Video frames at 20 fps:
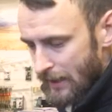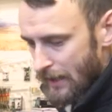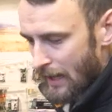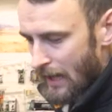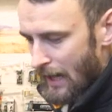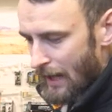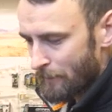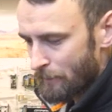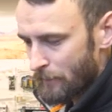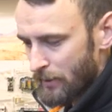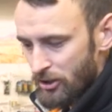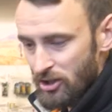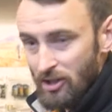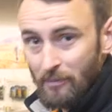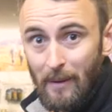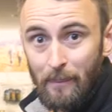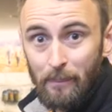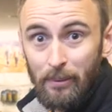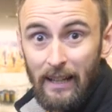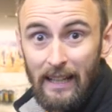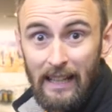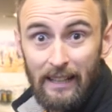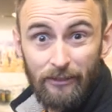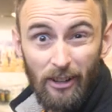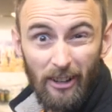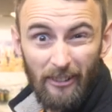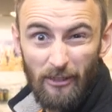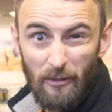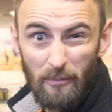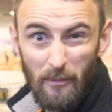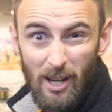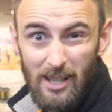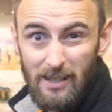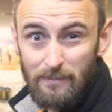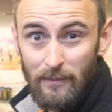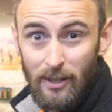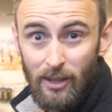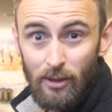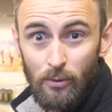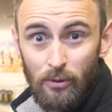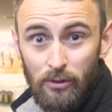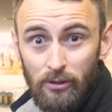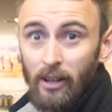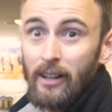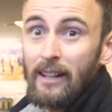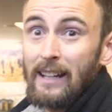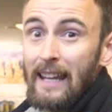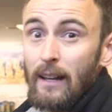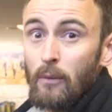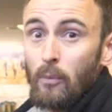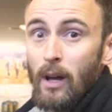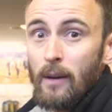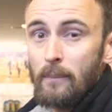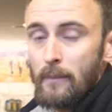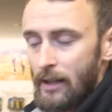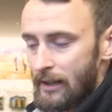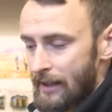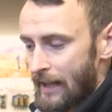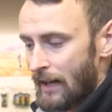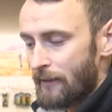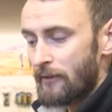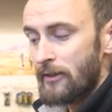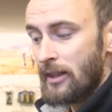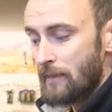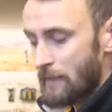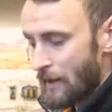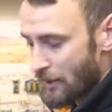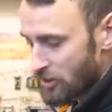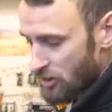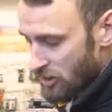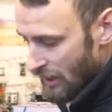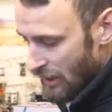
but it should be plenty for most meals. You know, get one meal out of it, then make